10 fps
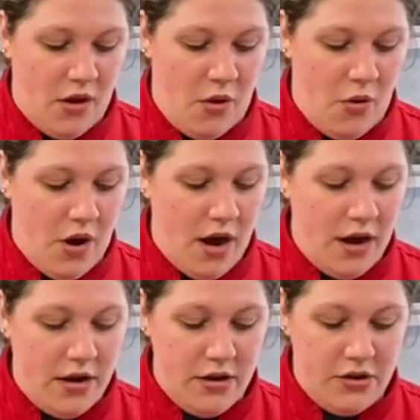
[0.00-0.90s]

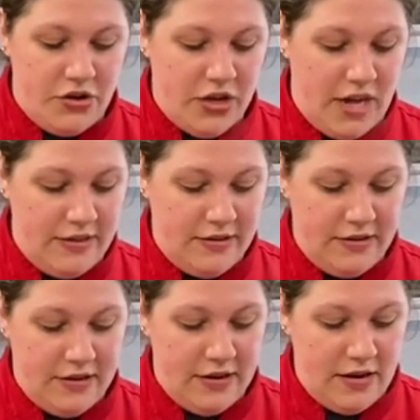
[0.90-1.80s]
Or
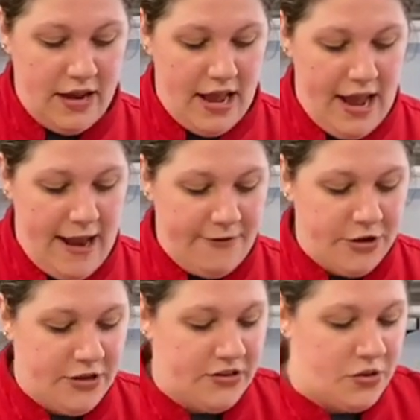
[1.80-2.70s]
just
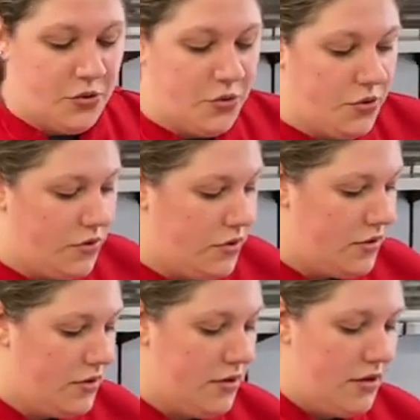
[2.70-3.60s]
after it's cooled,
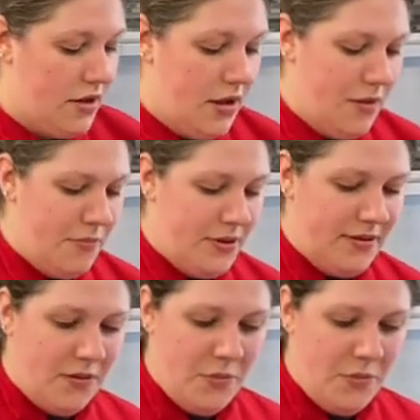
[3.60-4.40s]
put some